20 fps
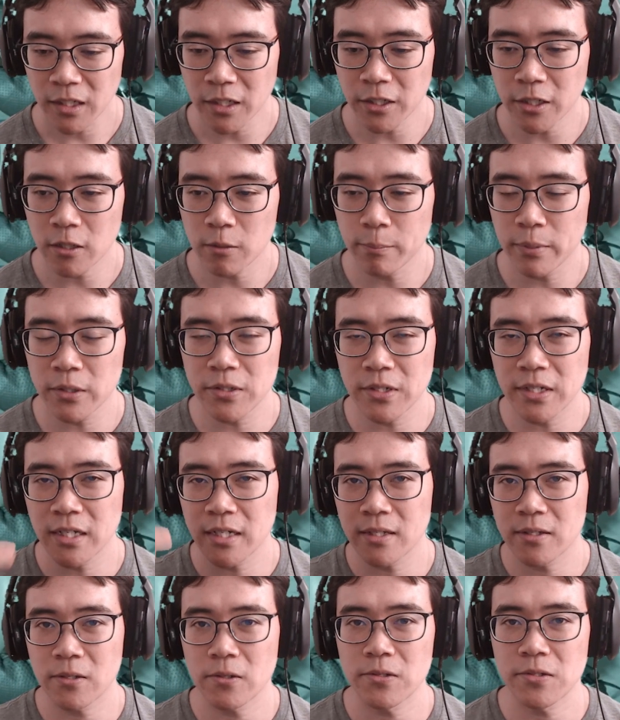
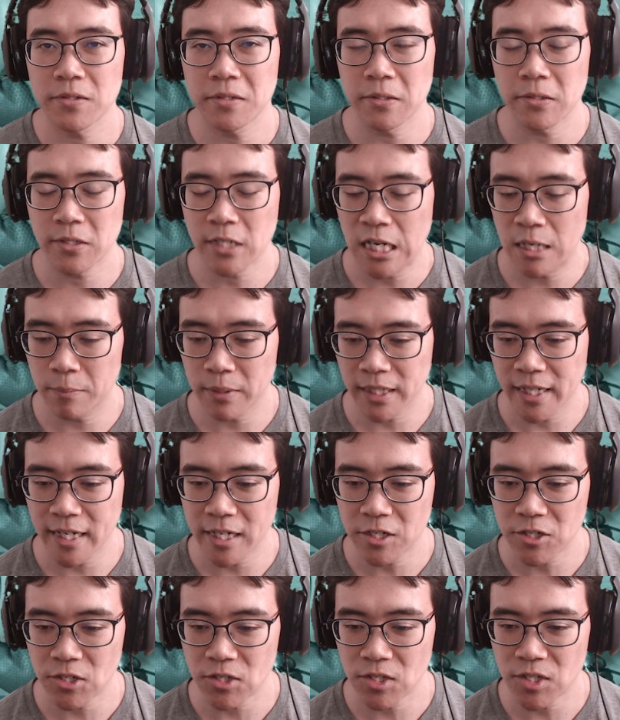Building in those
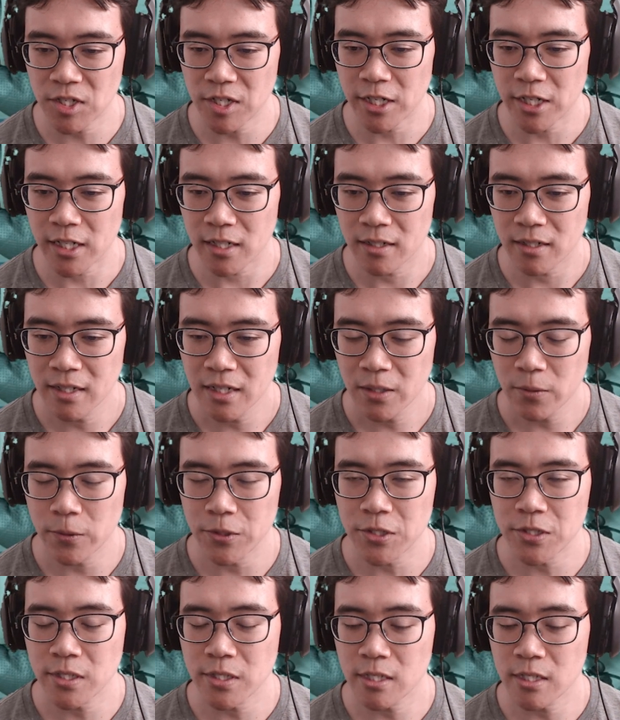complications here,
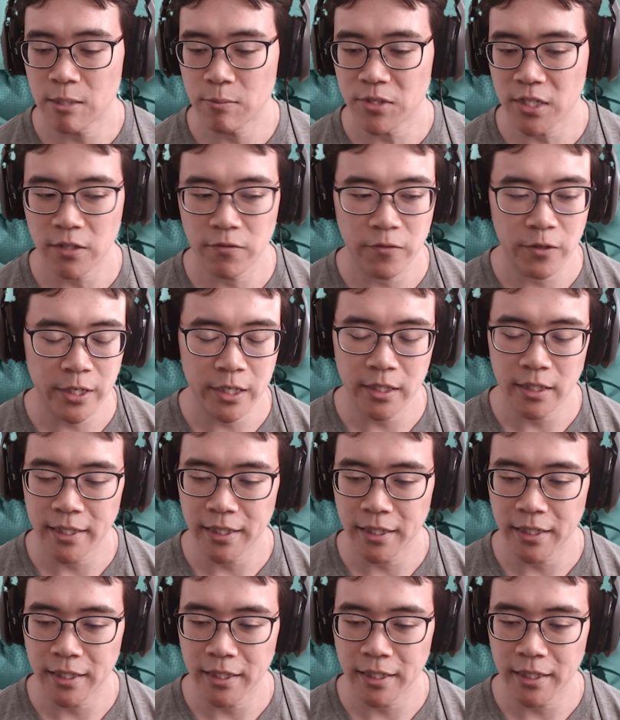which seems like a very